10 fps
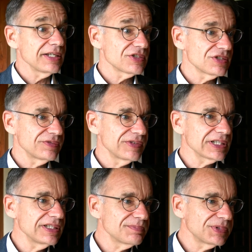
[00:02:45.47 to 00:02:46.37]
Yes, so
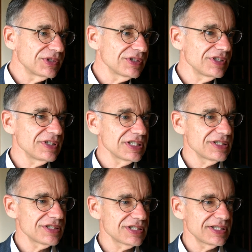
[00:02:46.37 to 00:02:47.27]
very important
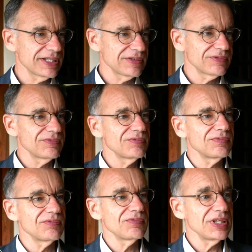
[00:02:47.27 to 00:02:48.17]
is that
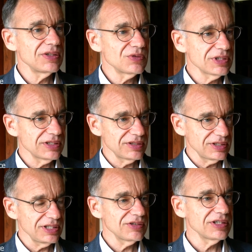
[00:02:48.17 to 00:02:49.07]
we look
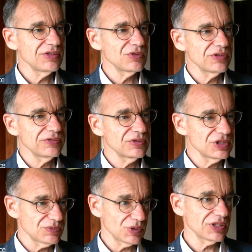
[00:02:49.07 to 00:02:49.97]
indeed into the
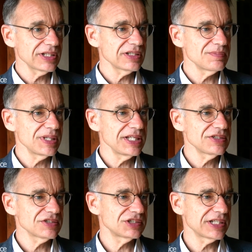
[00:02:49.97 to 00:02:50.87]
future. What are the
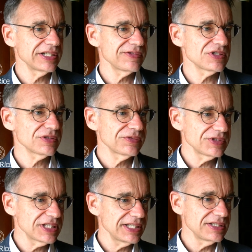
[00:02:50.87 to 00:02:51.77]
major drivers of
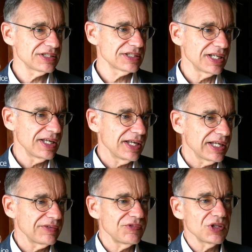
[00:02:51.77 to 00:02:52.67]
change?
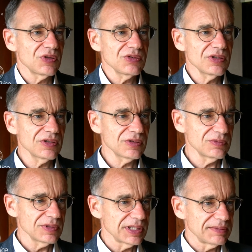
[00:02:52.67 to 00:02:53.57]
And we all
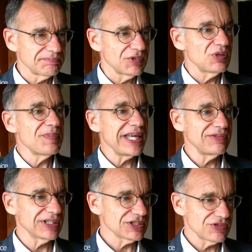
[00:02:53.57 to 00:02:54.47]
know the main
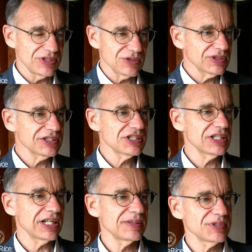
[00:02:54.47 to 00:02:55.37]
ones. We know there is
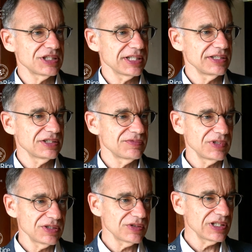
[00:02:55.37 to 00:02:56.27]
climate change. We
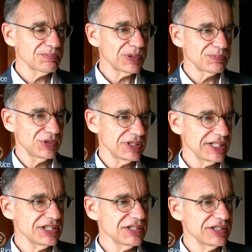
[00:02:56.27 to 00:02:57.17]
know that
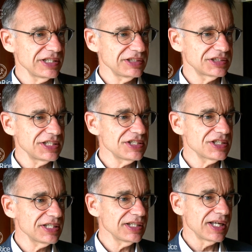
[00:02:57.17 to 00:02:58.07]
population
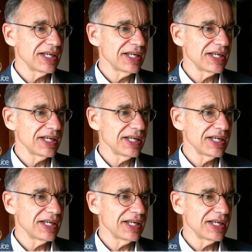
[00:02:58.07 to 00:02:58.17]
increasing,